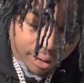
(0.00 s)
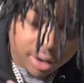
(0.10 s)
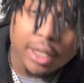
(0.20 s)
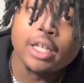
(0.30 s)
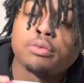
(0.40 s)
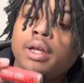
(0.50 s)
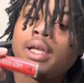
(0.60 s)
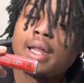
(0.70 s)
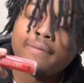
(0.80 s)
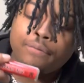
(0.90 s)
This thing is
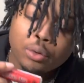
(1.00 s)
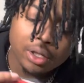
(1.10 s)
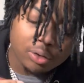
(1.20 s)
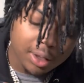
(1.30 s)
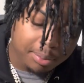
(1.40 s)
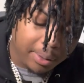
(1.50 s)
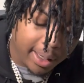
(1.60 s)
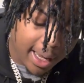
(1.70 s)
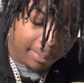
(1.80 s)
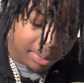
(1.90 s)
ranking at
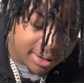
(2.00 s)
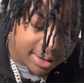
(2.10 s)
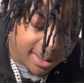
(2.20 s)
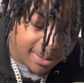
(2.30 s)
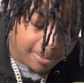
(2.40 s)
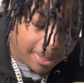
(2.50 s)
43.8%.